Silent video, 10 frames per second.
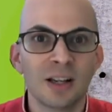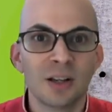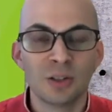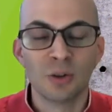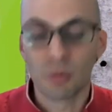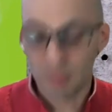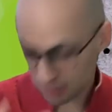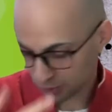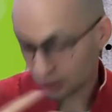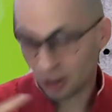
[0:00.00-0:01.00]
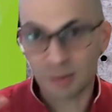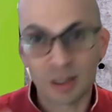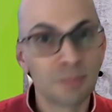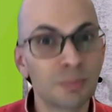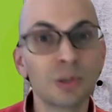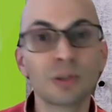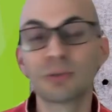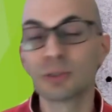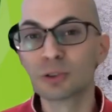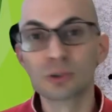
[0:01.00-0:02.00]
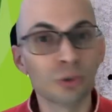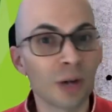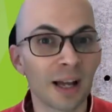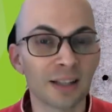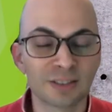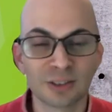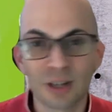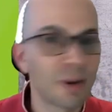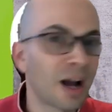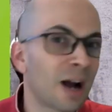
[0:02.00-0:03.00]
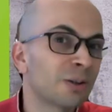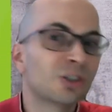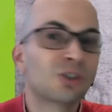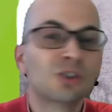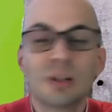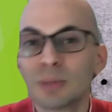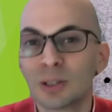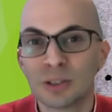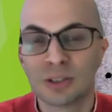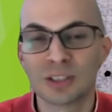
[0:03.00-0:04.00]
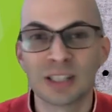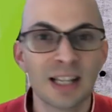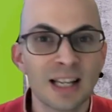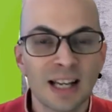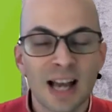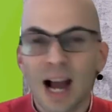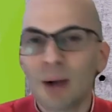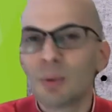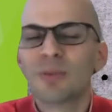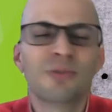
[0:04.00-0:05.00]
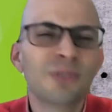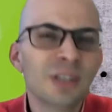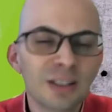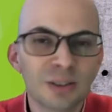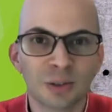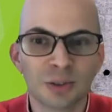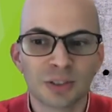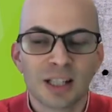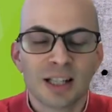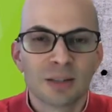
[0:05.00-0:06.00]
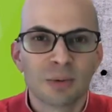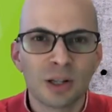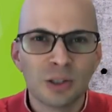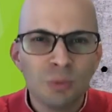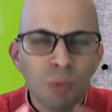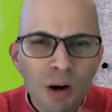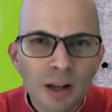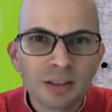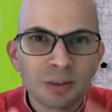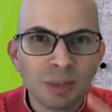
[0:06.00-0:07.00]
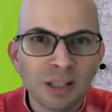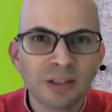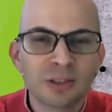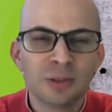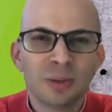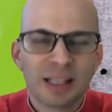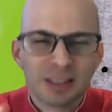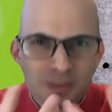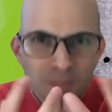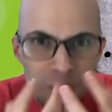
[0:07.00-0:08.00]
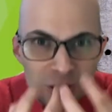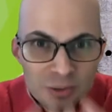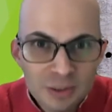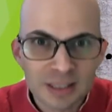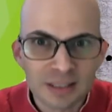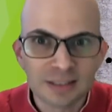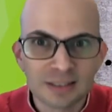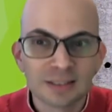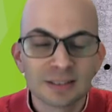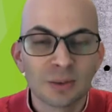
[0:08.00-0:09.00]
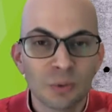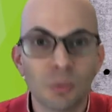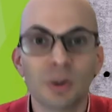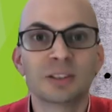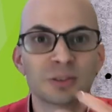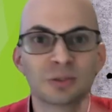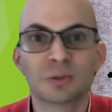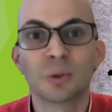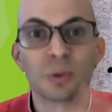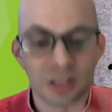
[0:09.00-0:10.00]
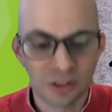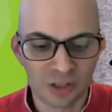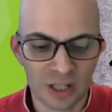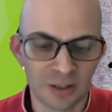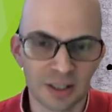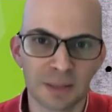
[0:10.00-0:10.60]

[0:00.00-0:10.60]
or maybe you're talking about a beautiful dress. You're talking about how it shimmers and how it feels, right? You want the reader to experience what the story is sharing.